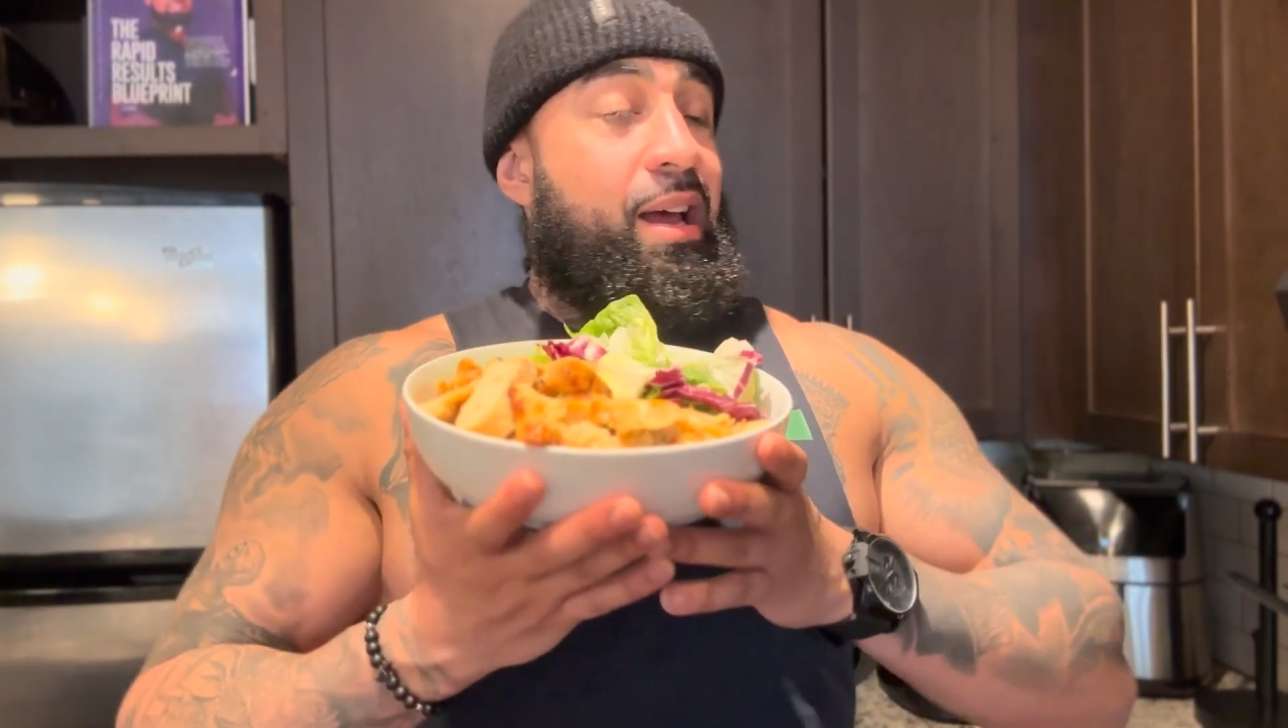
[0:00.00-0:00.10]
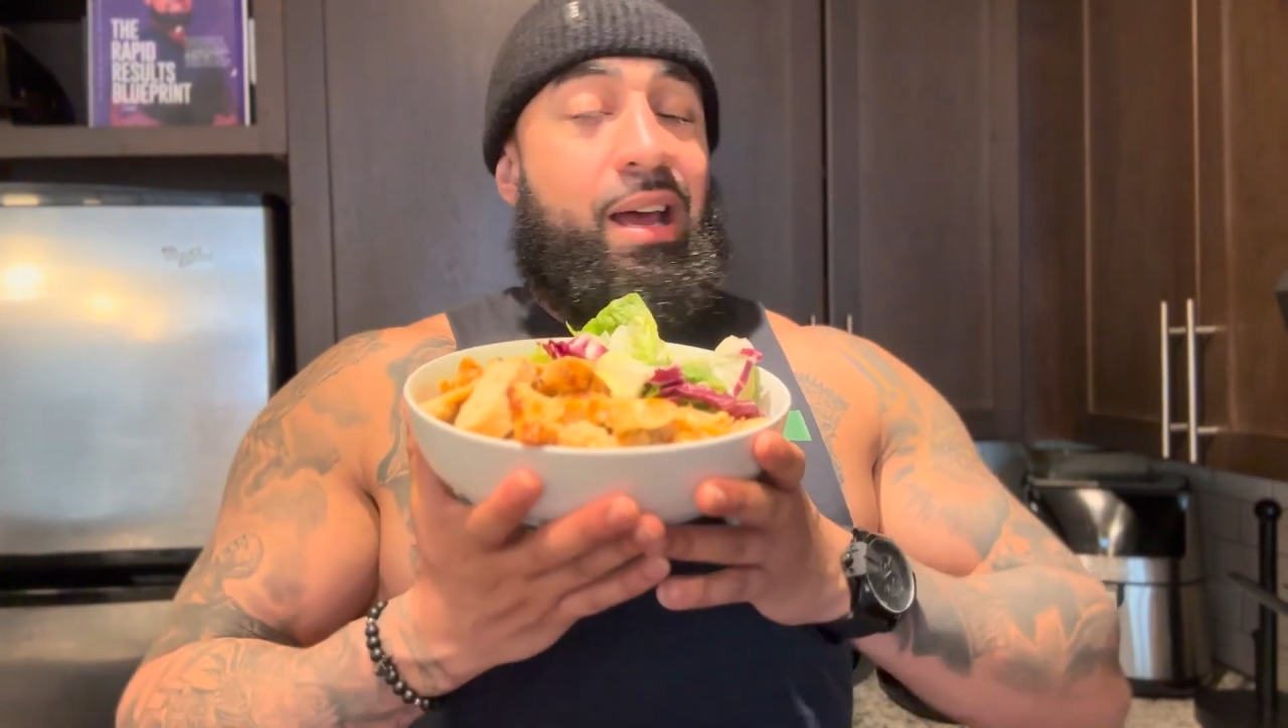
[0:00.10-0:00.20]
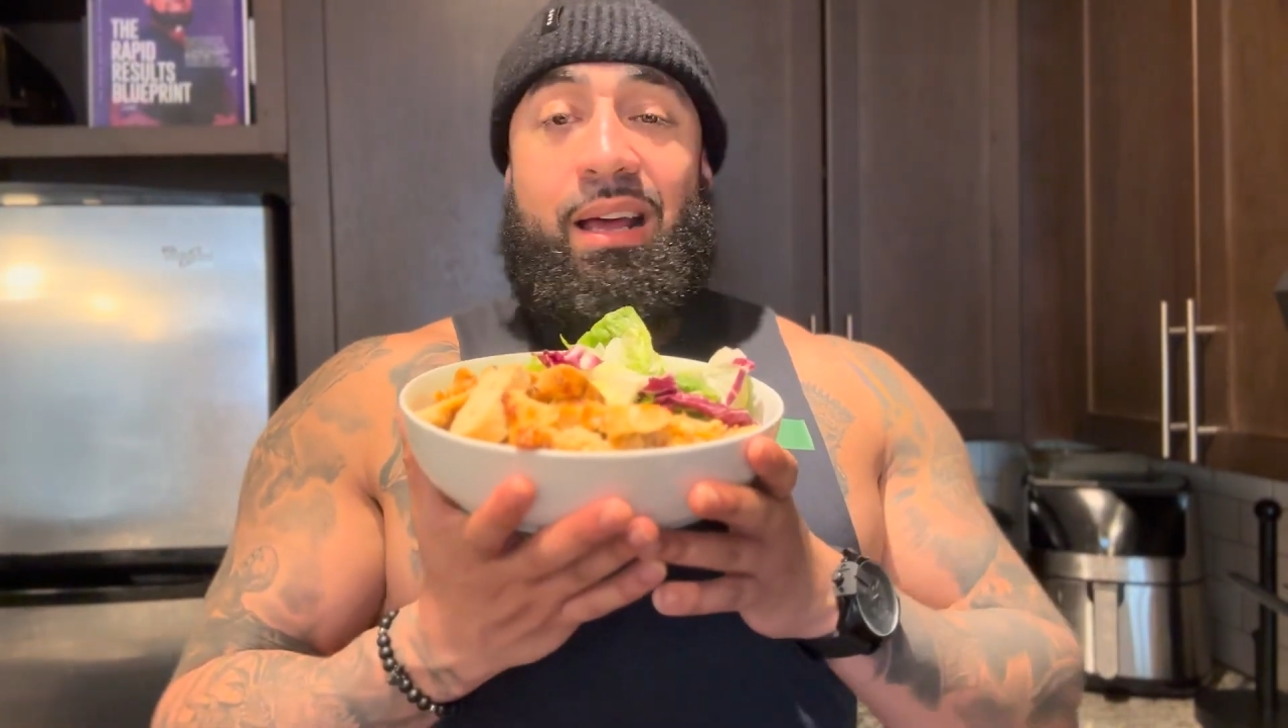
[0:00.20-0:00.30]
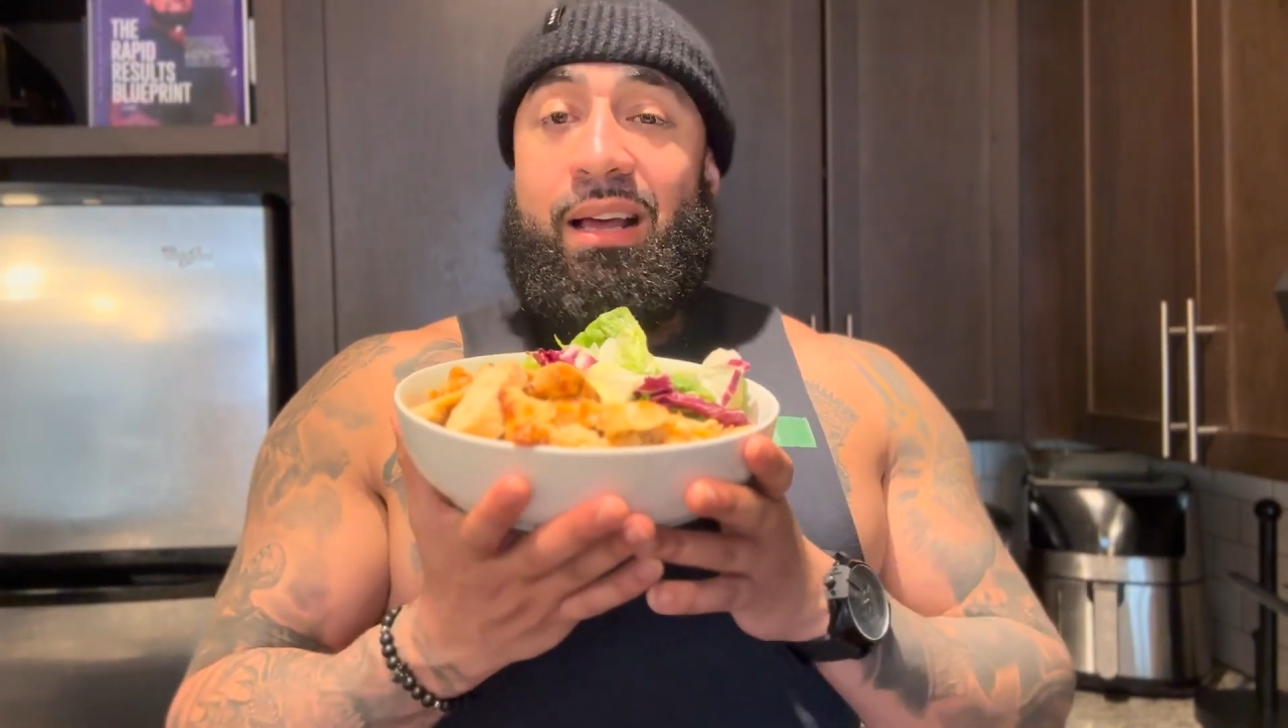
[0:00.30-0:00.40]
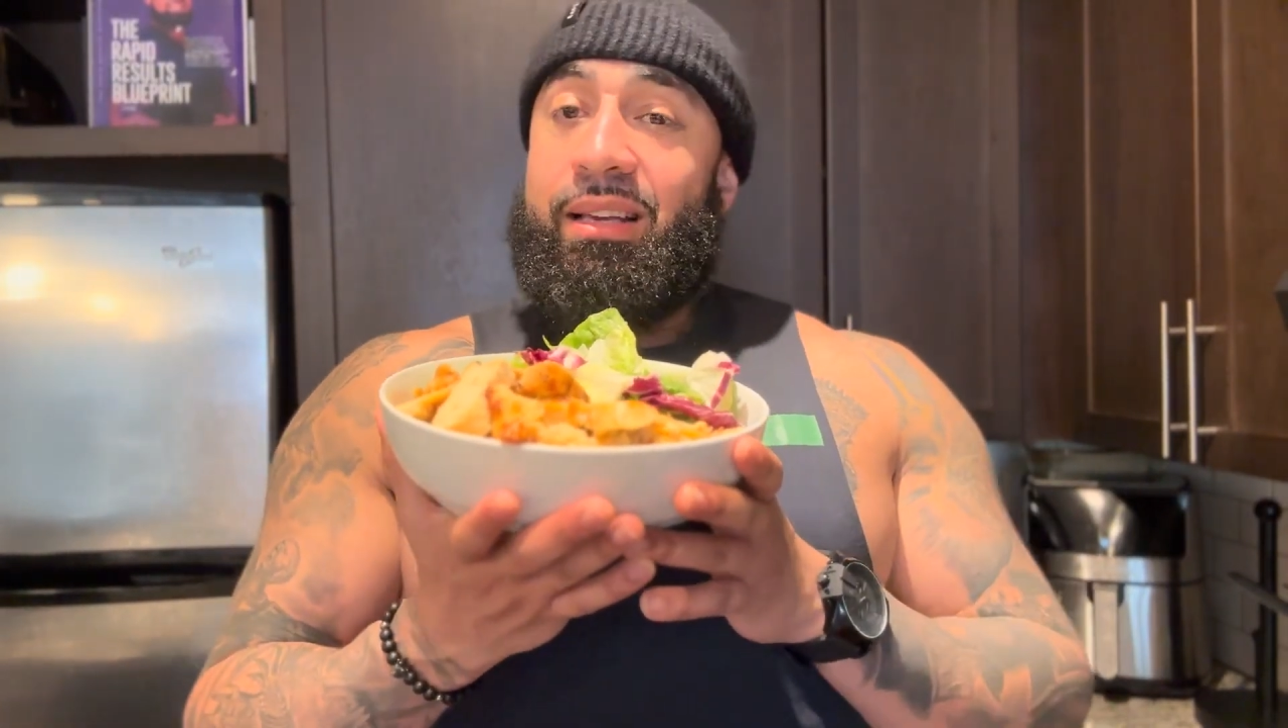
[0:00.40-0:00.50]

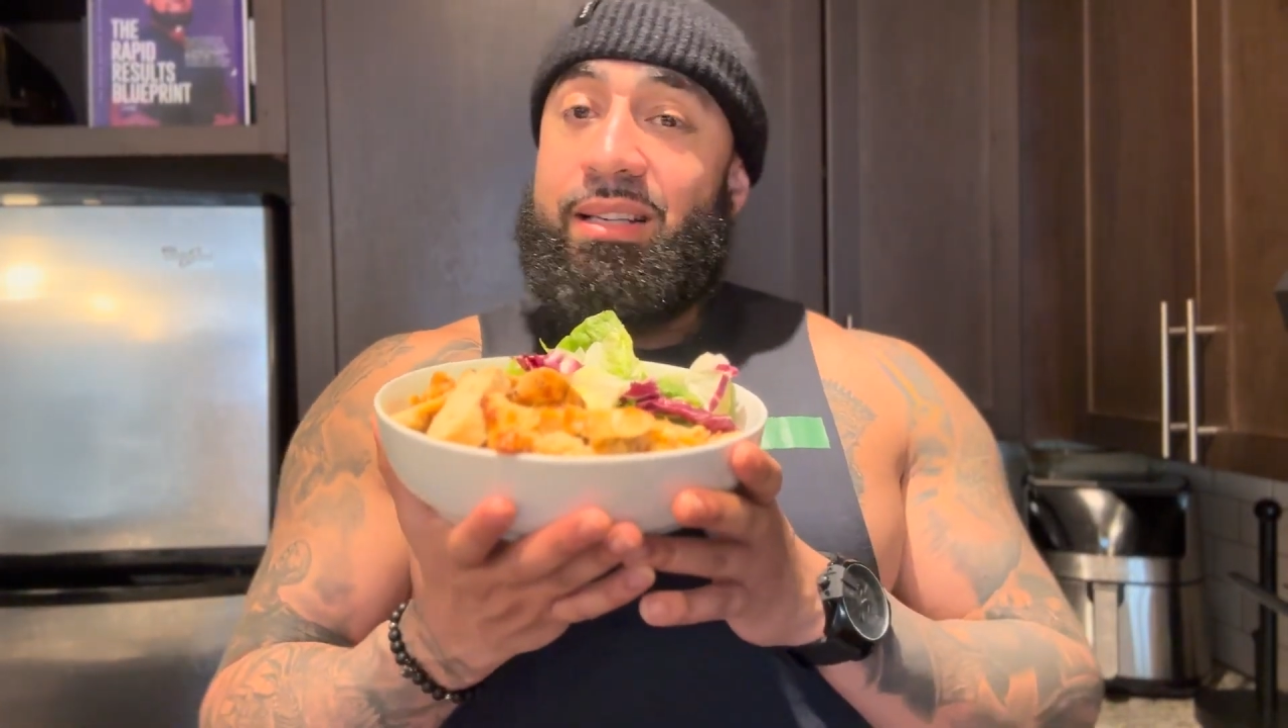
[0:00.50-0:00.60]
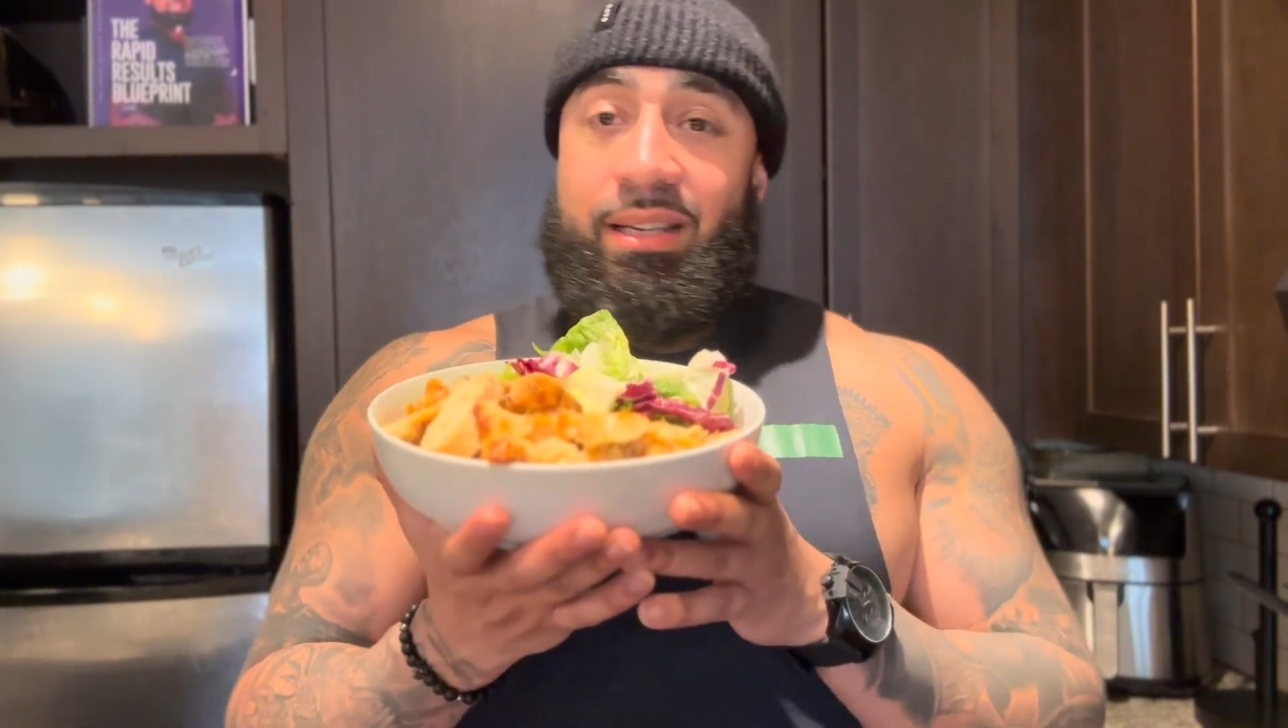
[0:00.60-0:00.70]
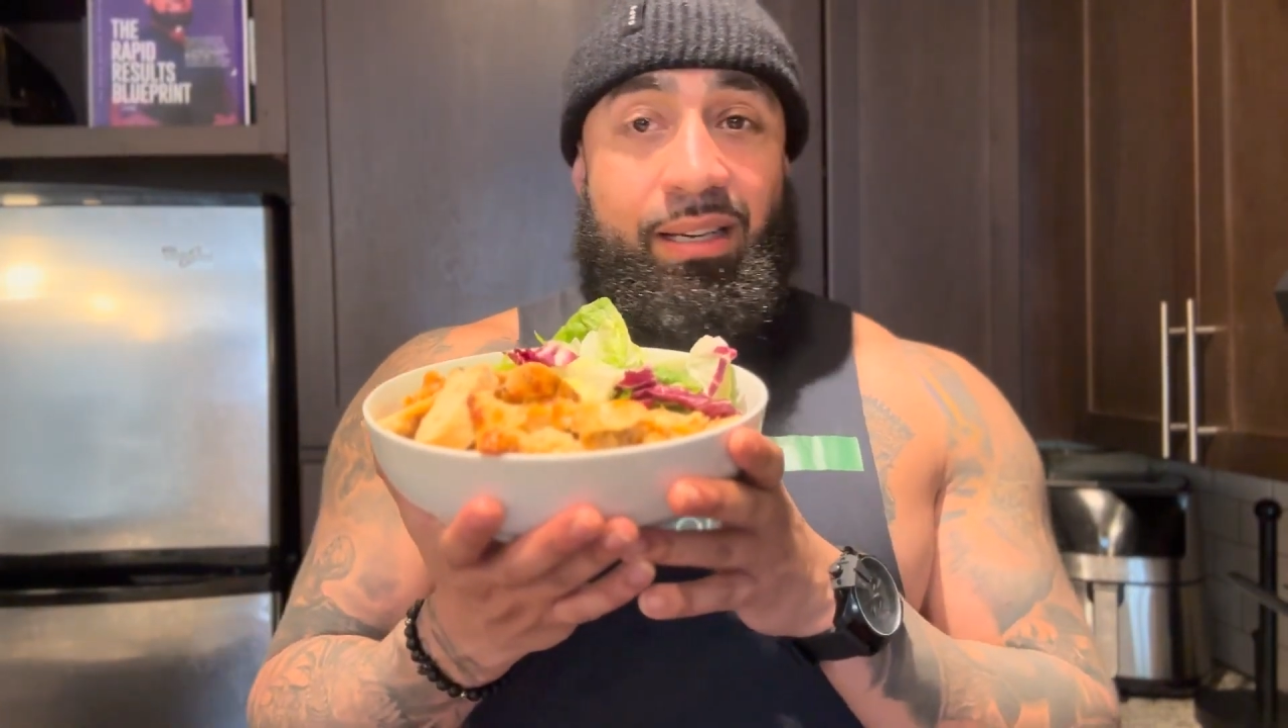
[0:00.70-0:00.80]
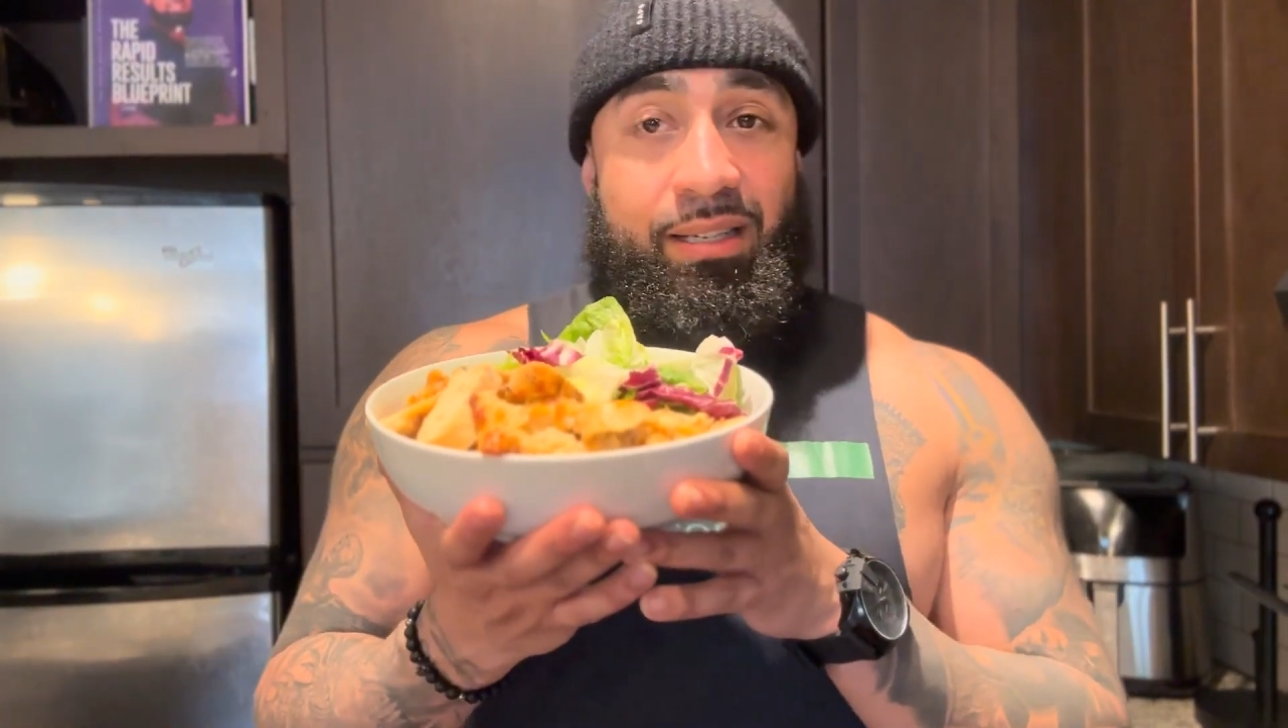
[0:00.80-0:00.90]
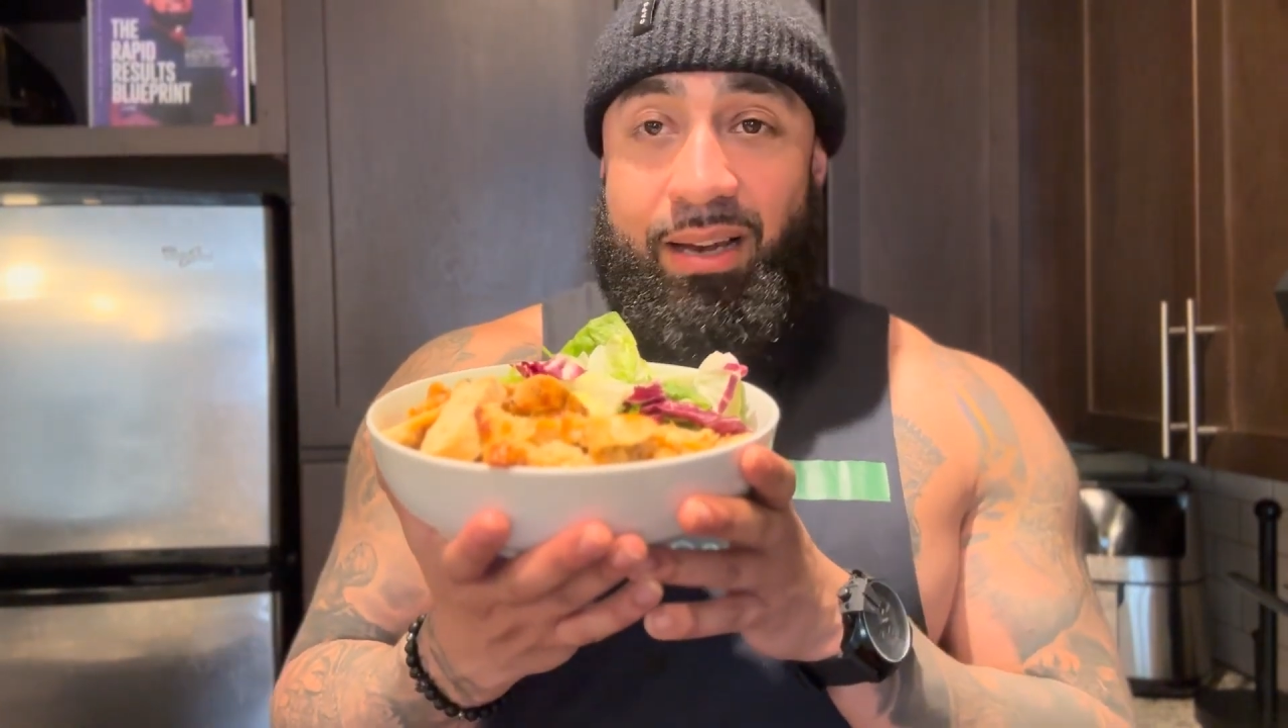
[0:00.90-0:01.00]
At least a
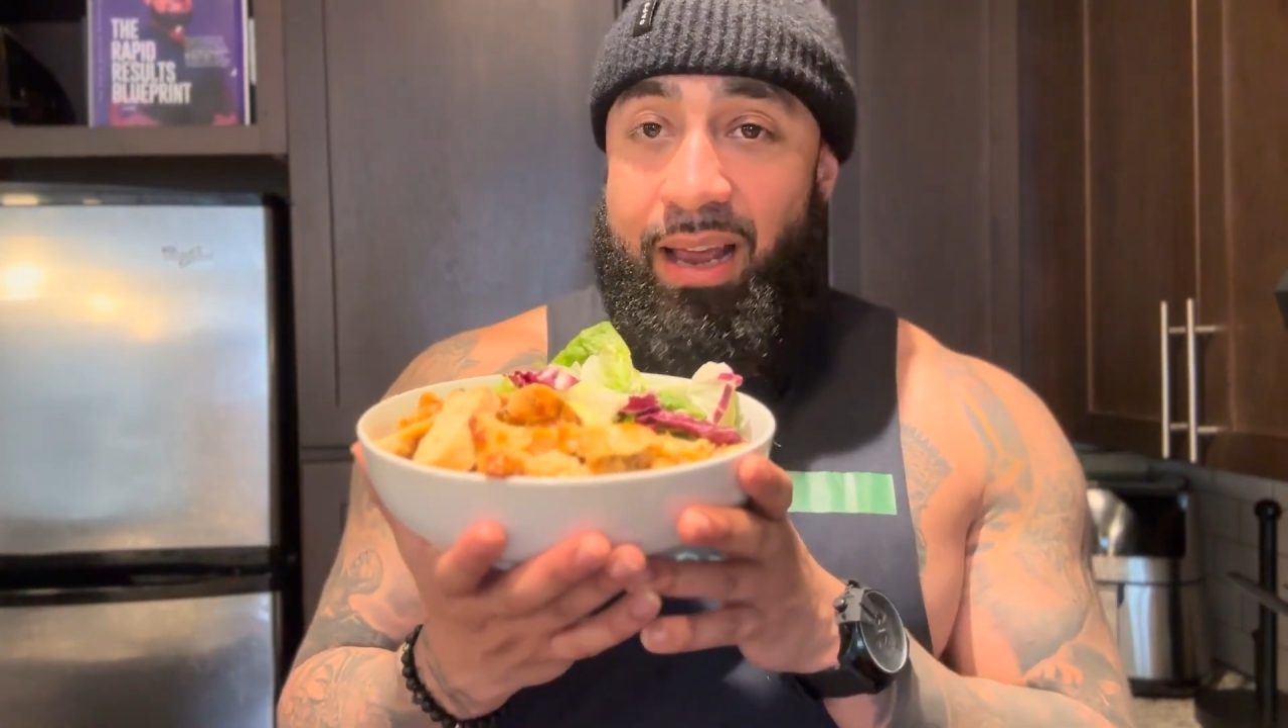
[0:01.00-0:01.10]
decent